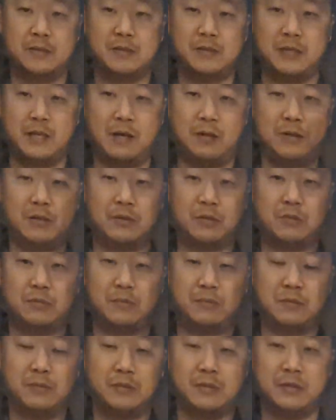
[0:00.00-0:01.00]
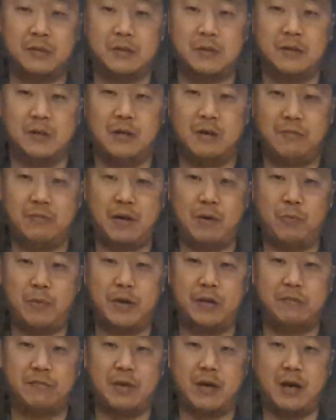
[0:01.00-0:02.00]
see how little of that weight
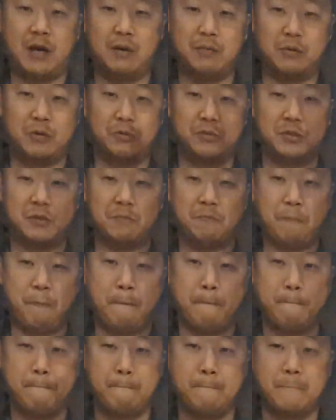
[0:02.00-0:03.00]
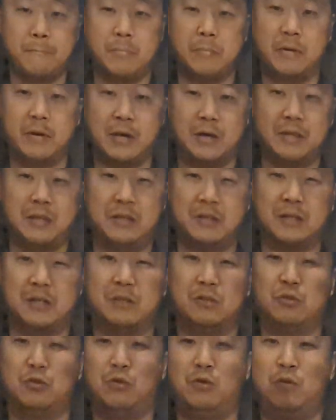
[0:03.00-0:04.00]
of the arm goes in, and then you're going
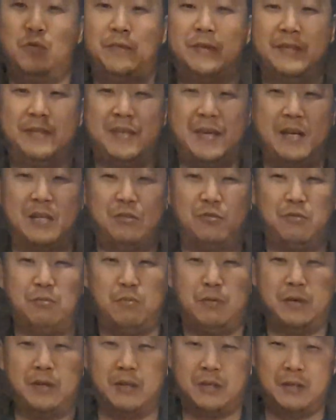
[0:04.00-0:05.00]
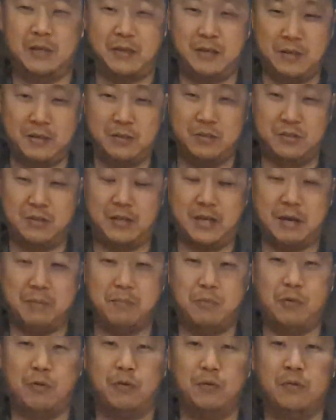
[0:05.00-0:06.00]
to do all this extra work to get
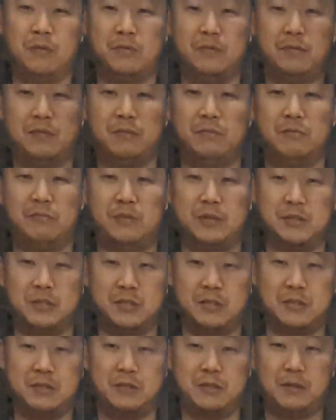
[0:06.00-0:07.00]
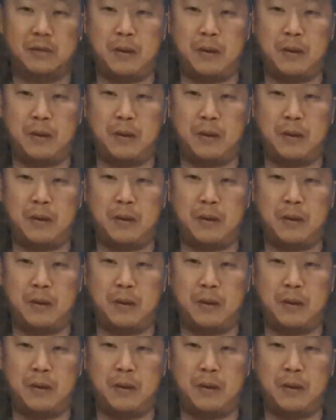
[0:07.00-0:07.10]
more versus